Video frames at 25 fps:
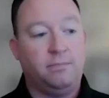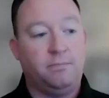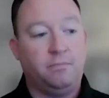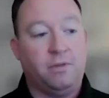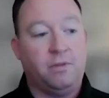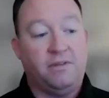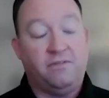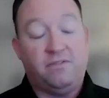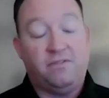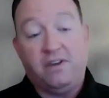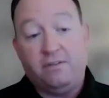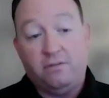
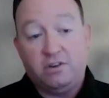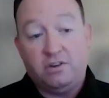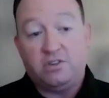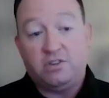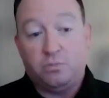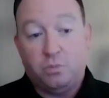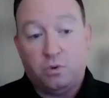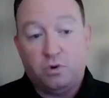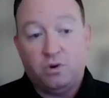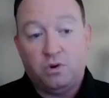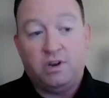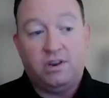My favorite
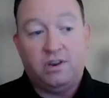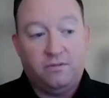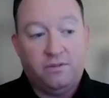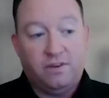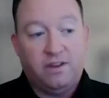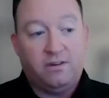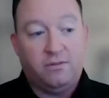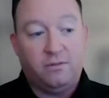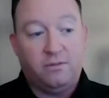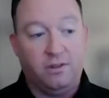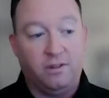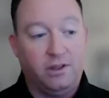sporting
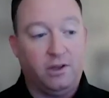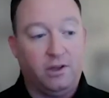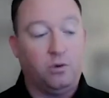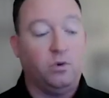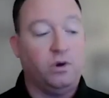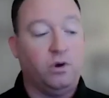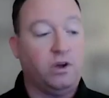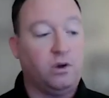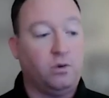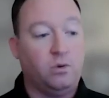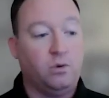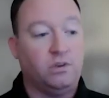event, really
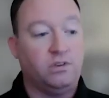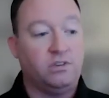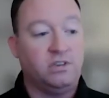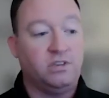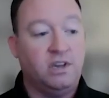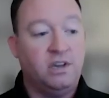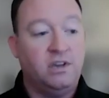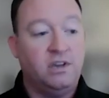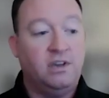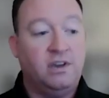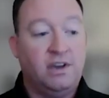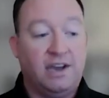quick, was
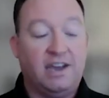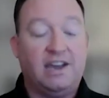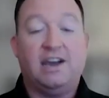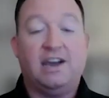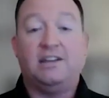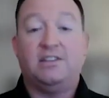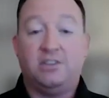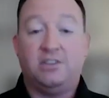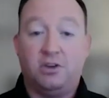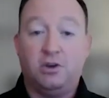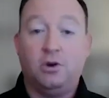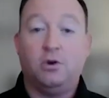I
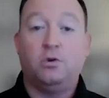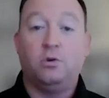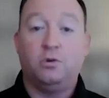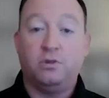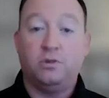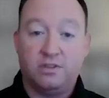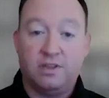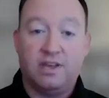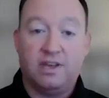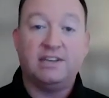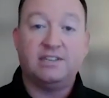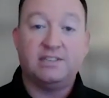got to go to
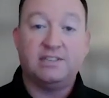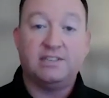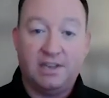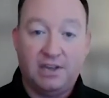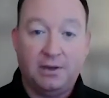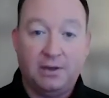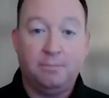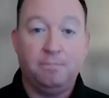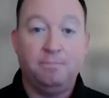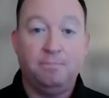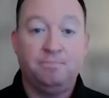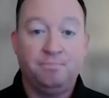his last
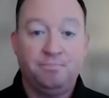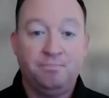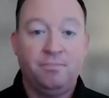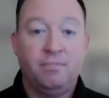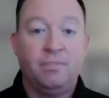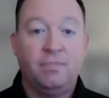game.